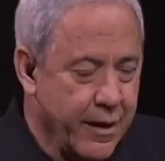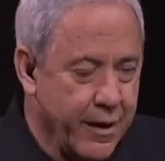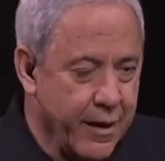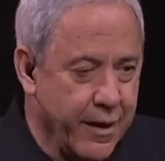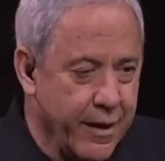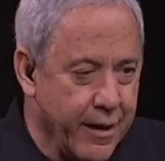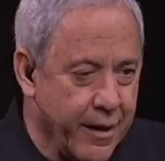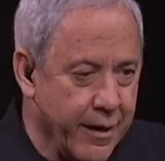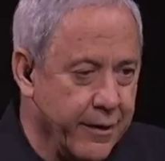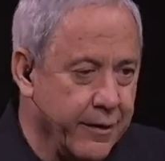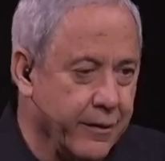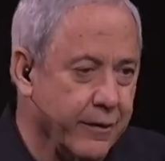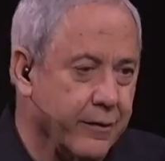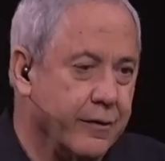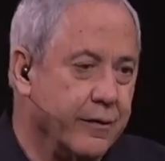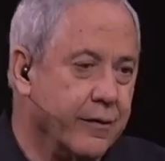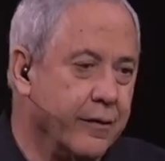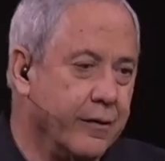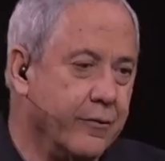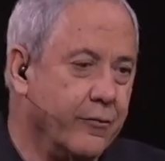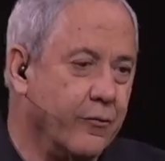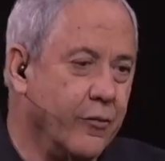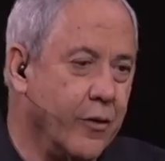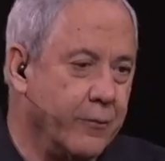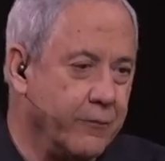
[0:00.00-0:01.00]
And
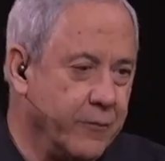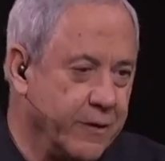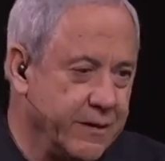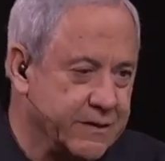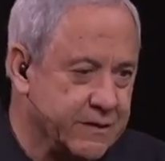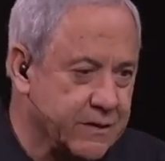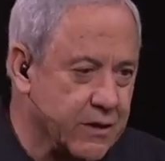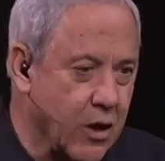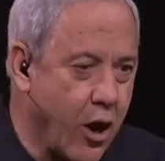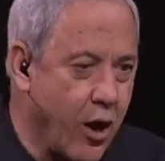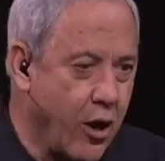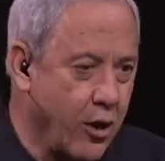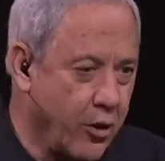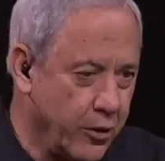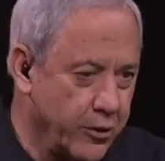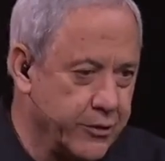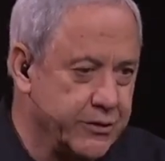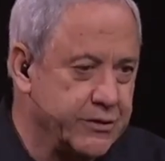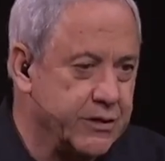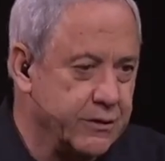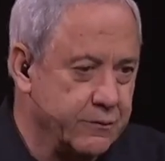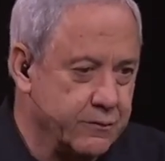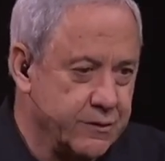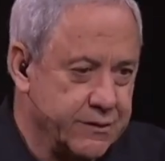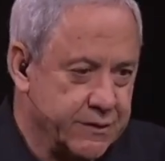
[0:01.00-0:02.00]
when we saw her,
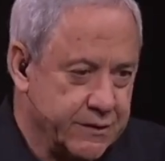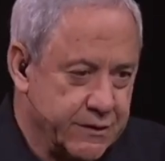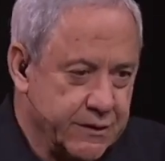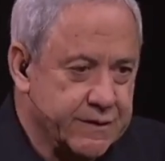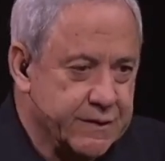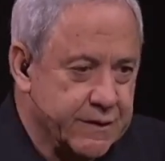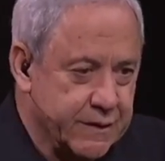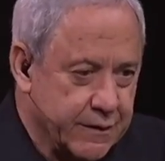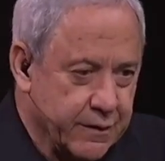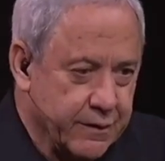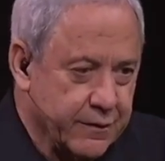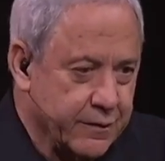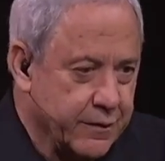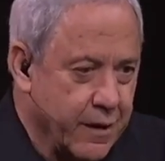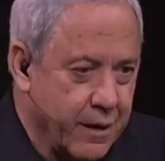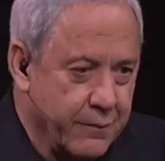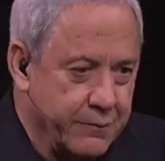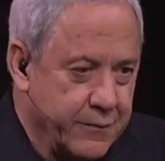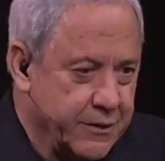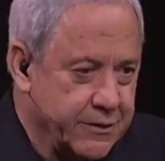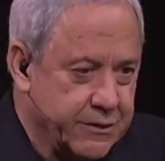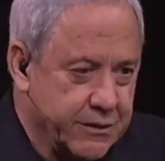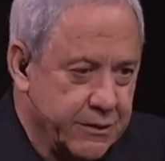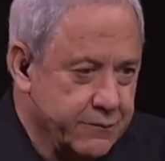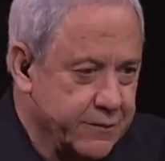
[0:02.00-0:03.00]
she was just a
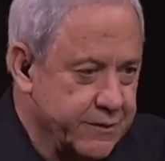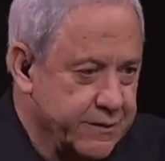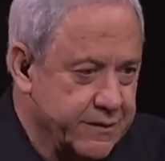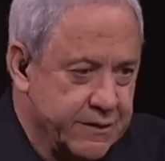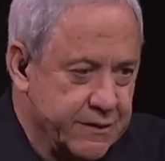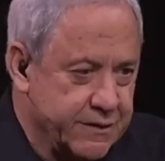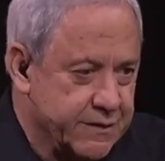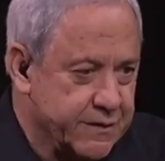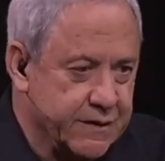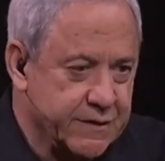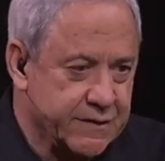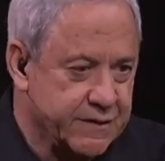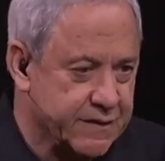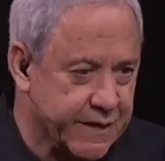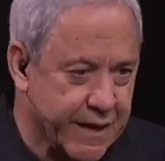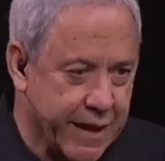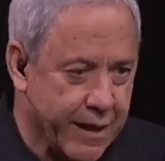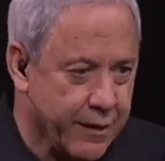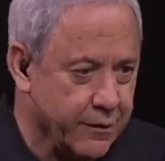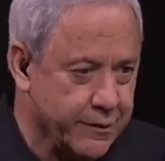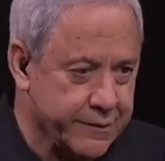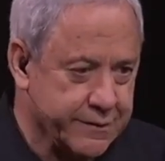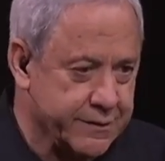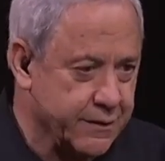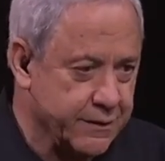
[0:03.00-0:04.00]

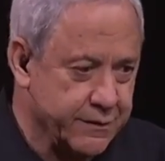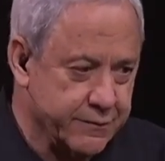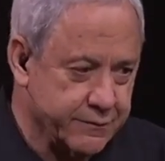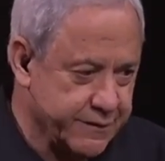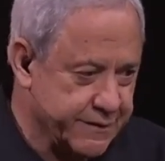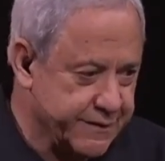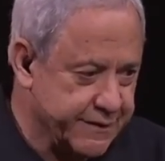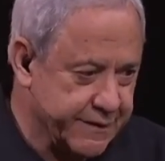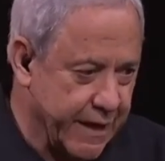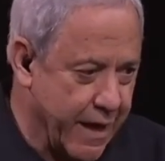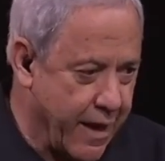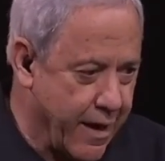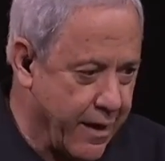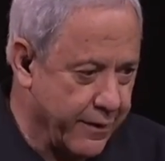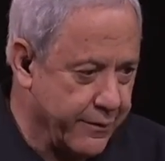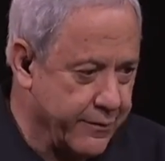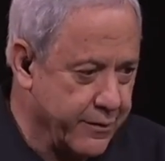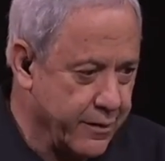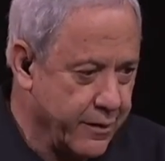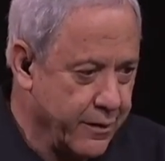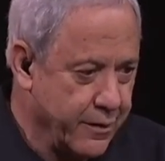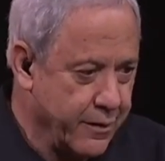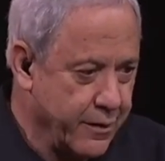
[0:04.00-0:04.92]
skeleton. It was sad.